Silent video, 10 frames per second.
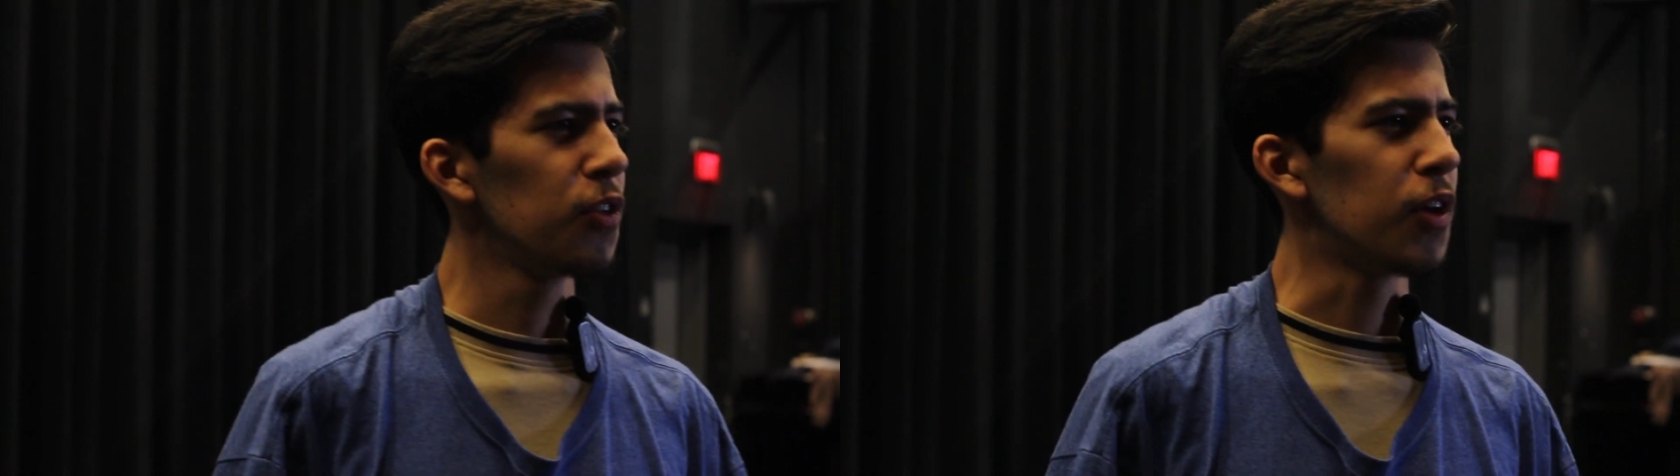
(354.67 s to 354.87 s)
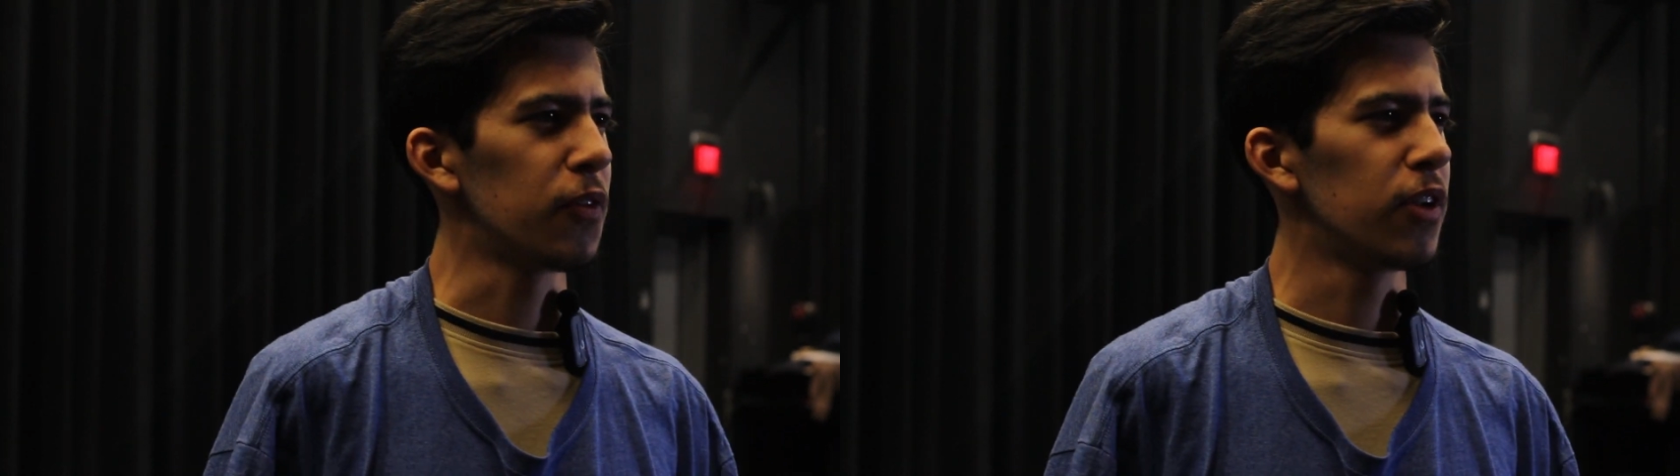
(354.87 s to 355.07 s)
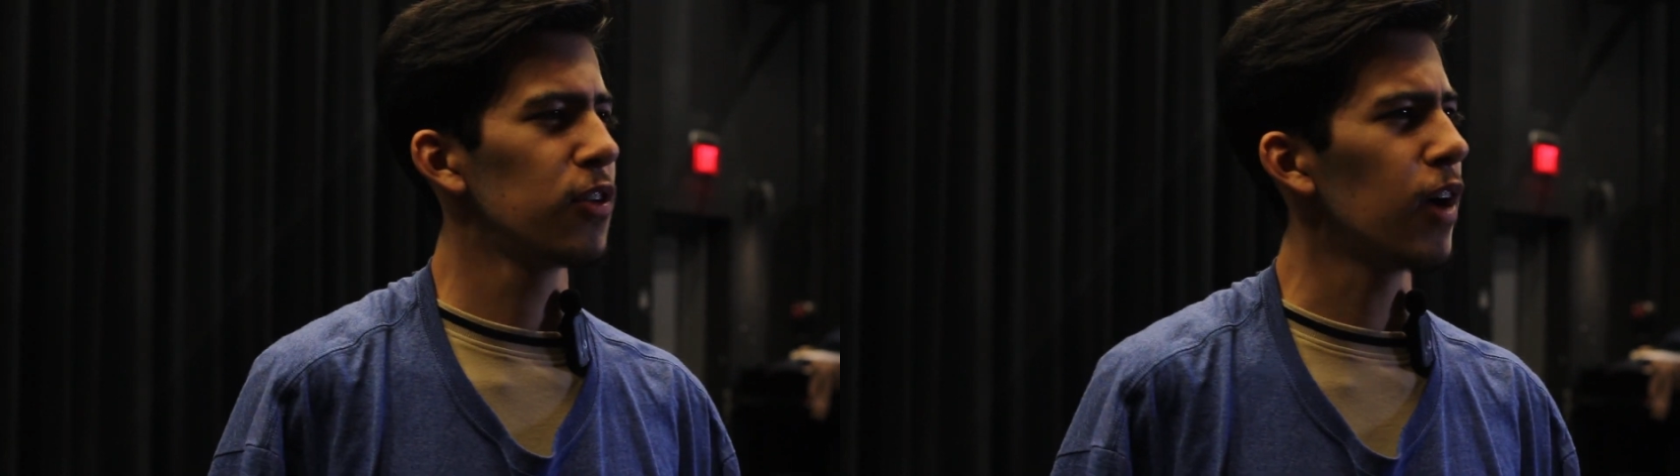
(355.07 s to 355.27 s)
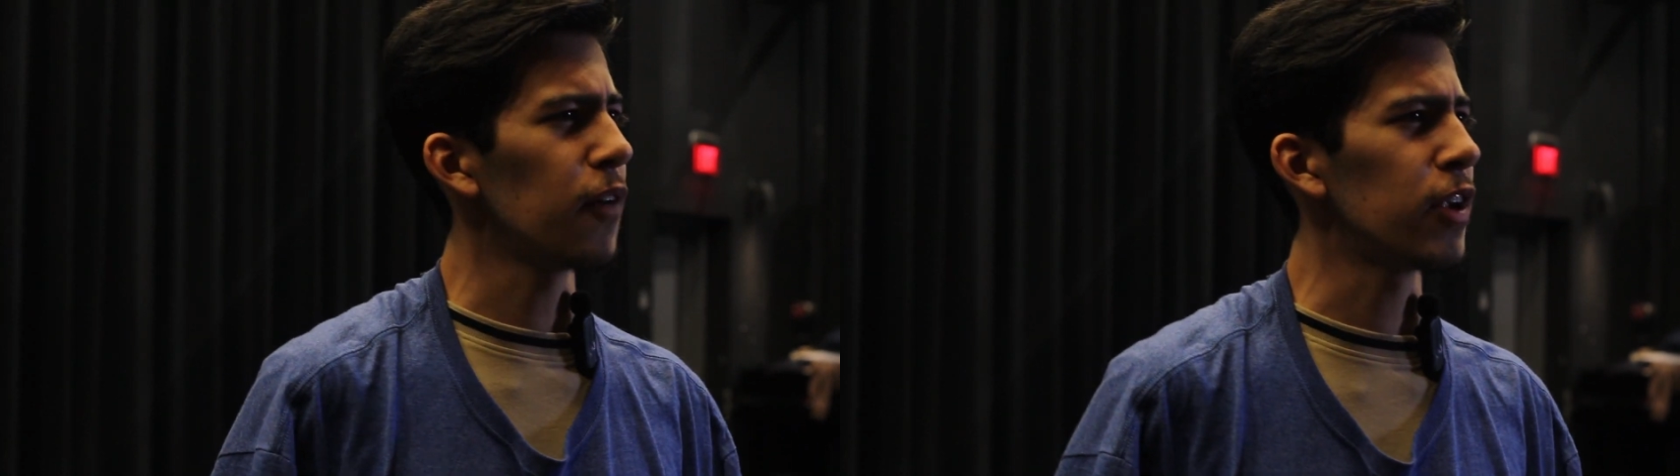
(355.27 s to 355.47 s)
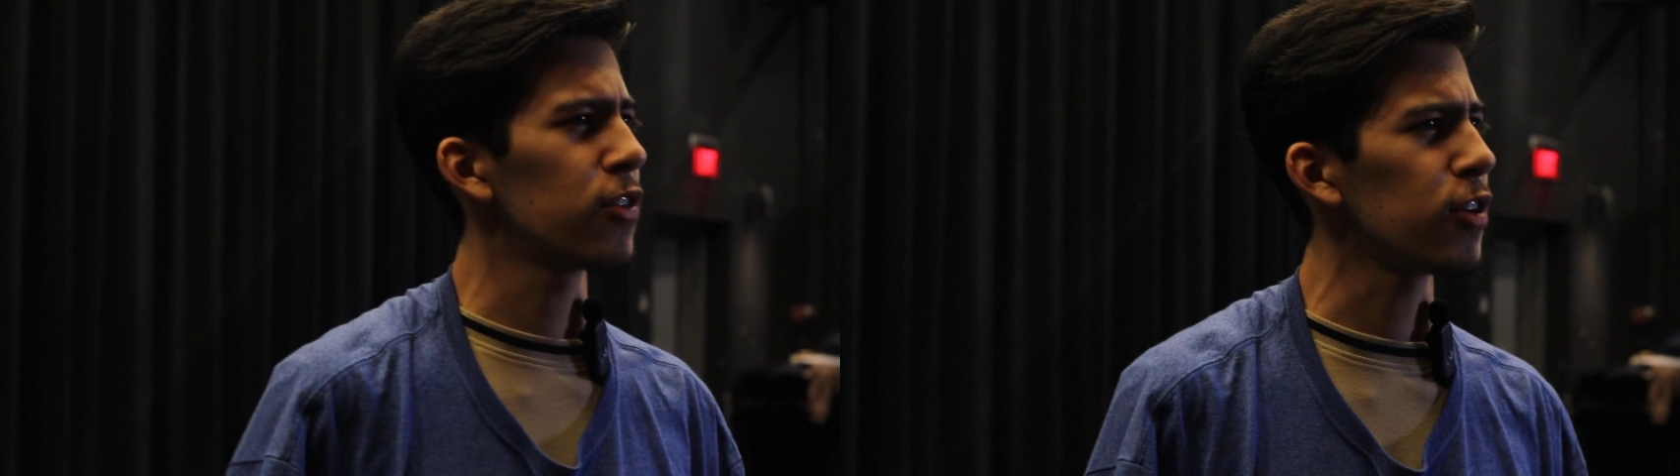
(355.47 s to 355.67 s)
You haven't, you
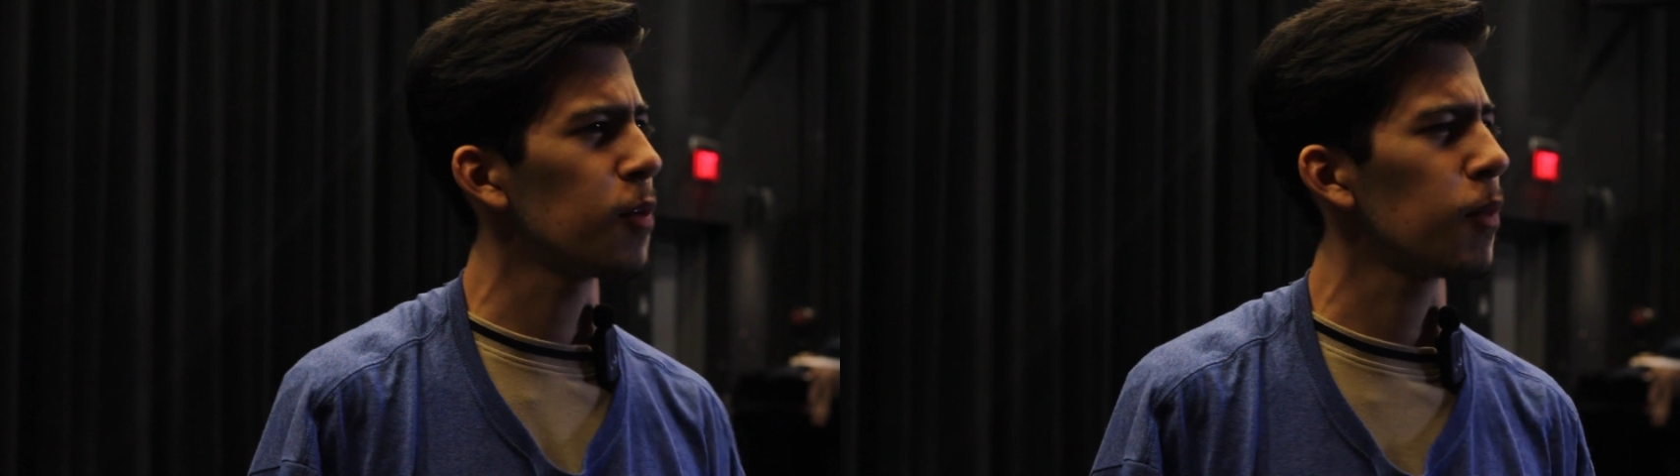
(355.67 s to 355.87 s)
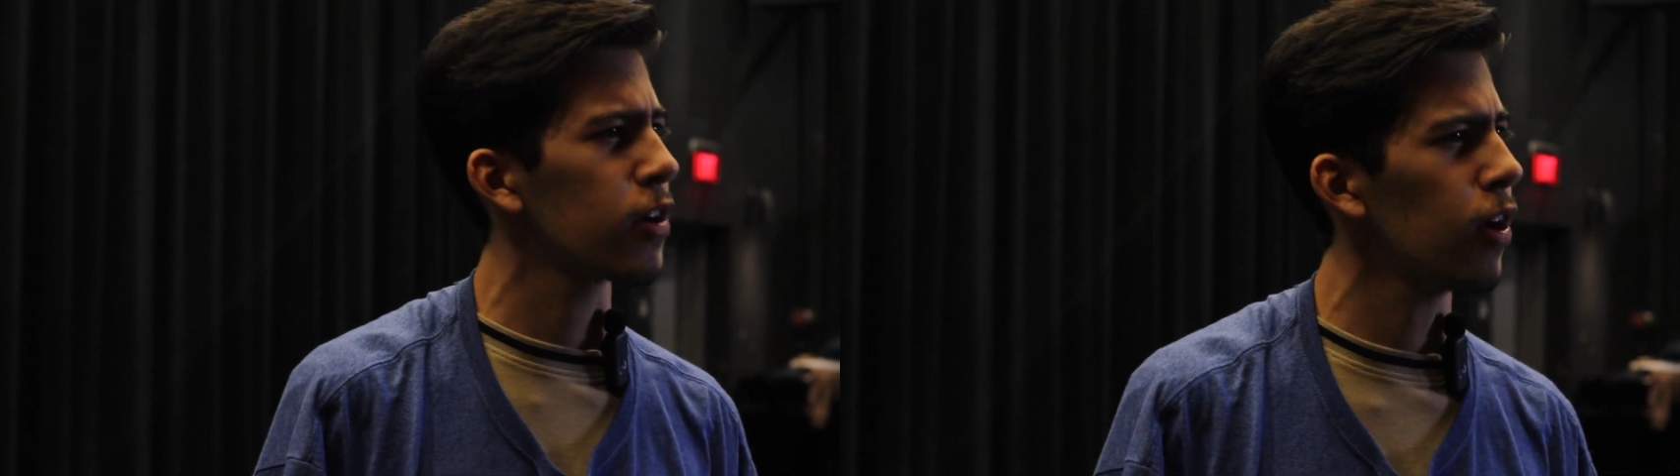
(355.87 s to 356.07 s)
haven't answered any of my